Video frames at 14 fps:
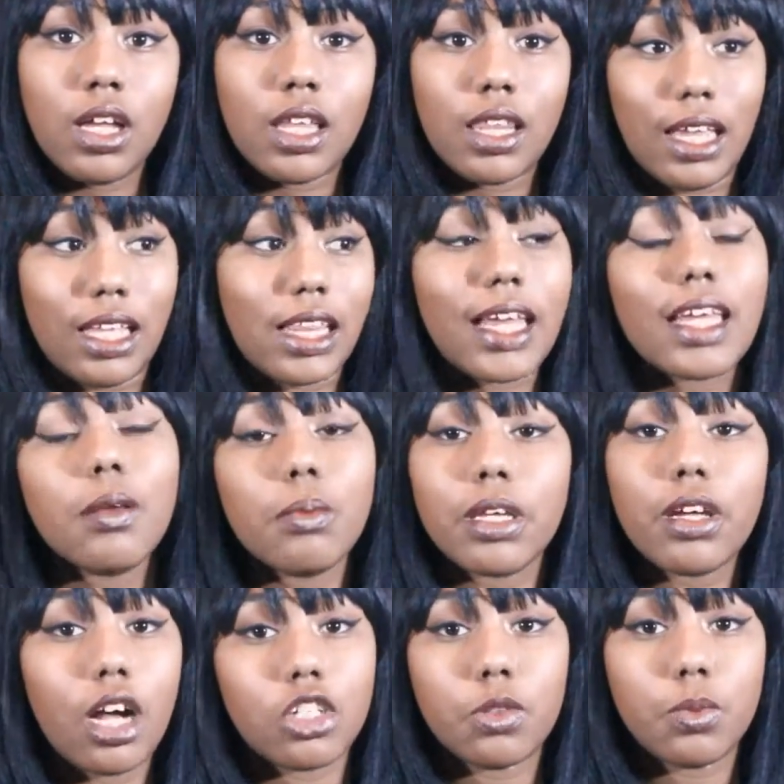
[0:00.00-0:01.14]
Like they can be
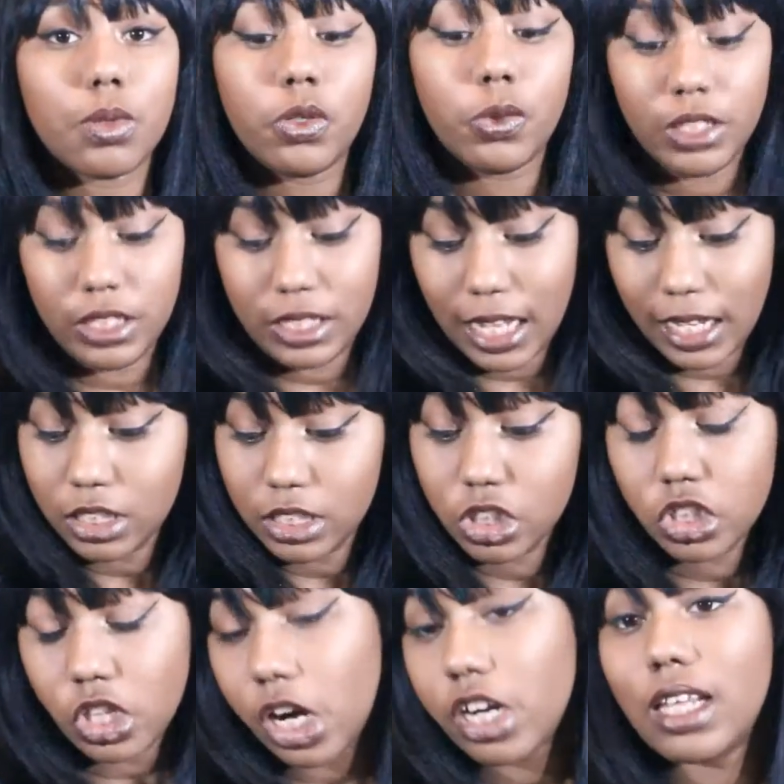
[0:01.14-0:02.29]
entrepreneurs. They can
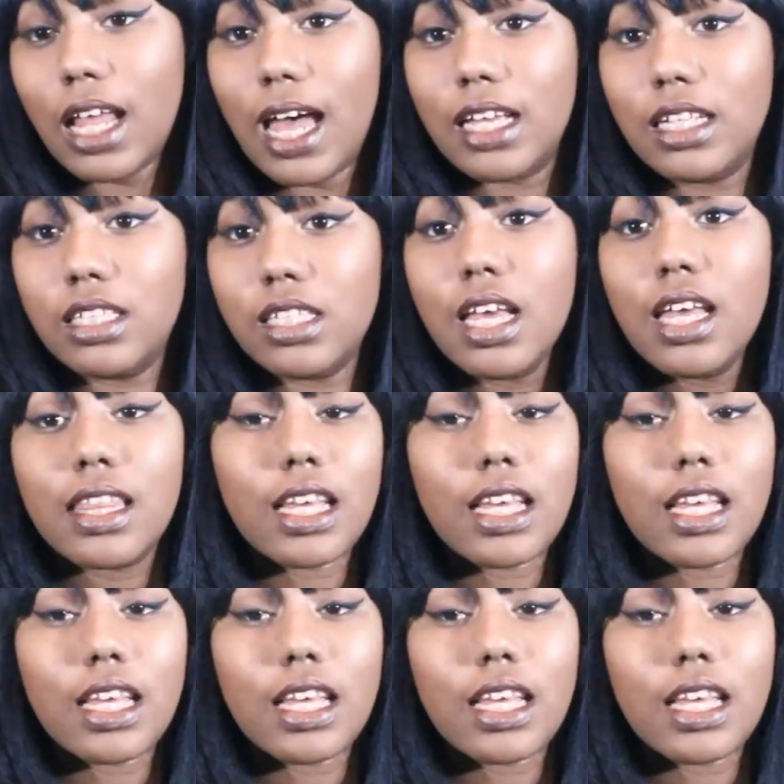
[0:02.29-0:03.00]
start lines.